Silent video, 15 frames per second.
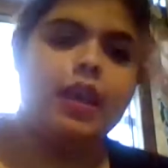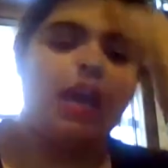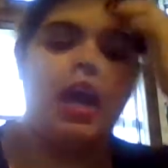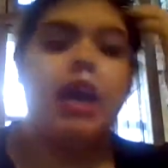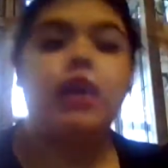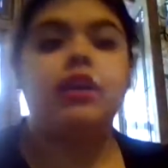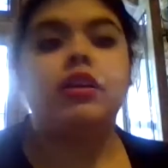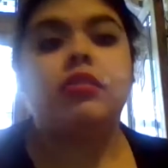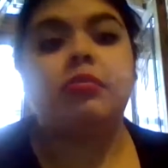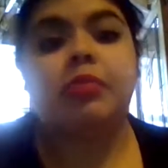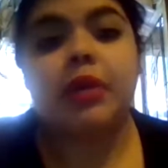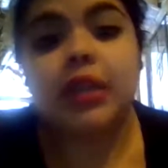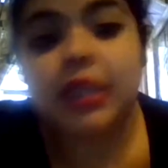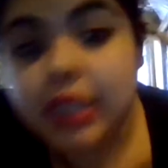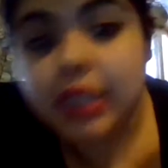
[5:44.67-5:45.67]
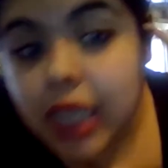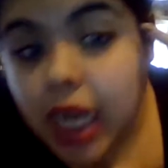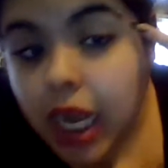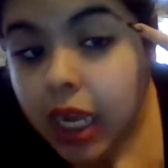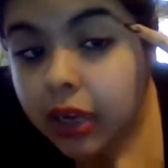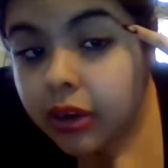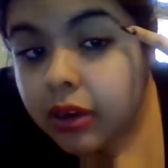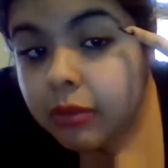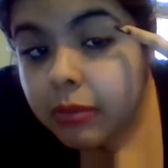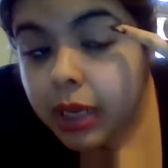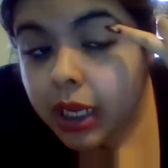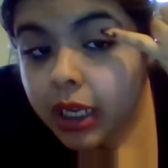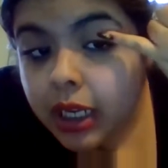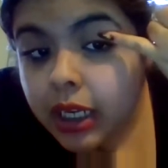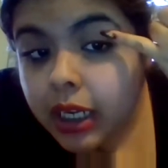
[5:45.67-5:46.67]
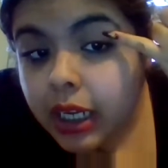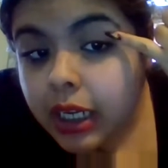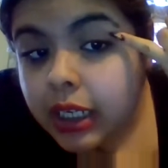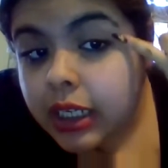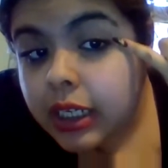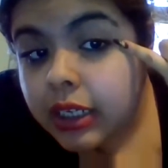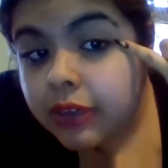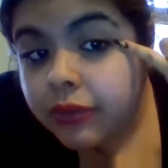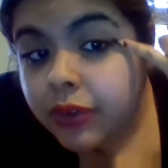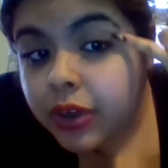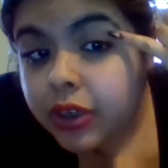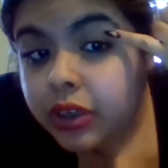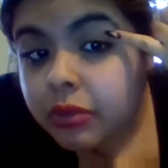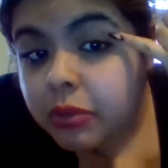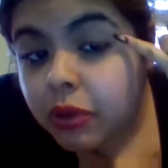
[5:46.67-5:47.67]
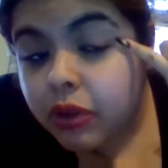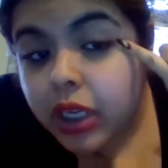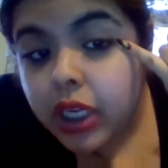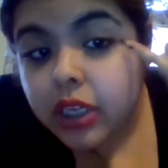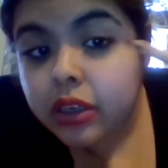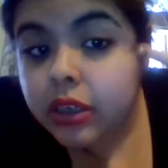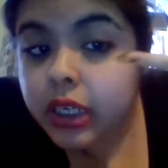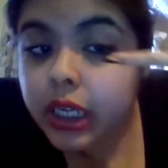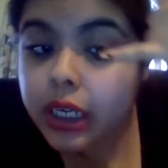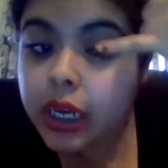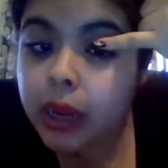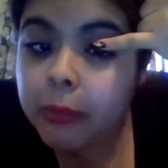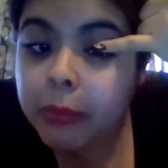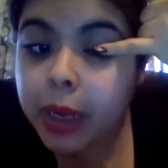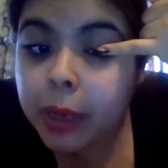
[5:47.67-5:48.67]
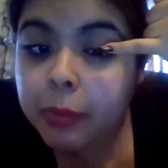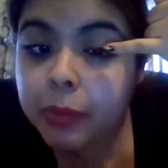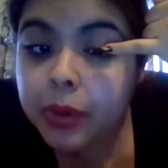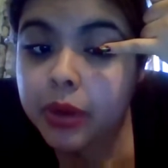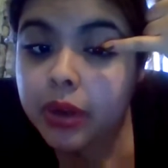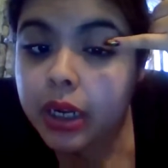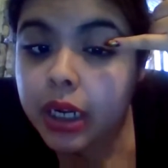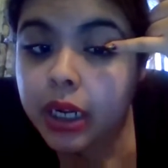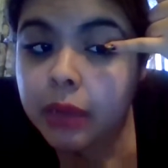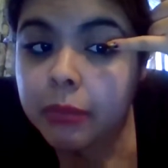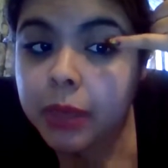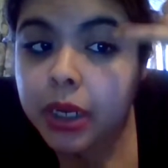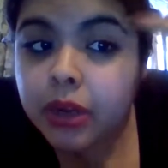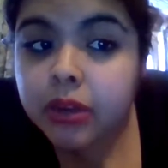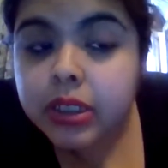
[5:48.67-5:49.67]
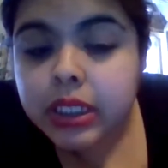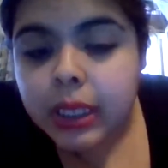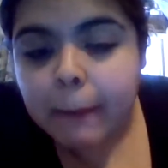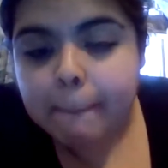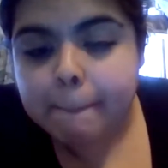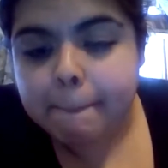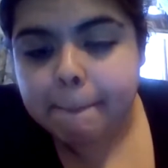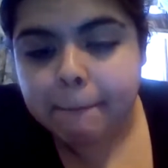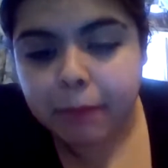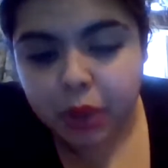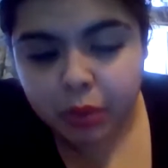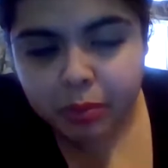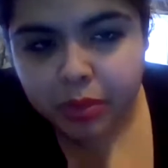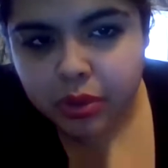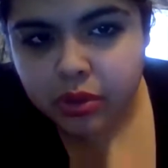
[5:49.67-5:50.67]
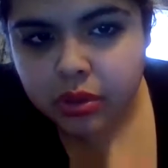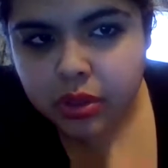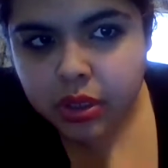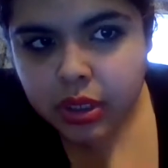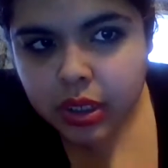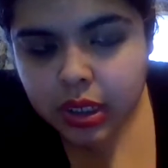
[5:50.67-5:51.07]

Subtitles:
I'm gonna make it like this for a smoky look, and I might put in the middle some purple,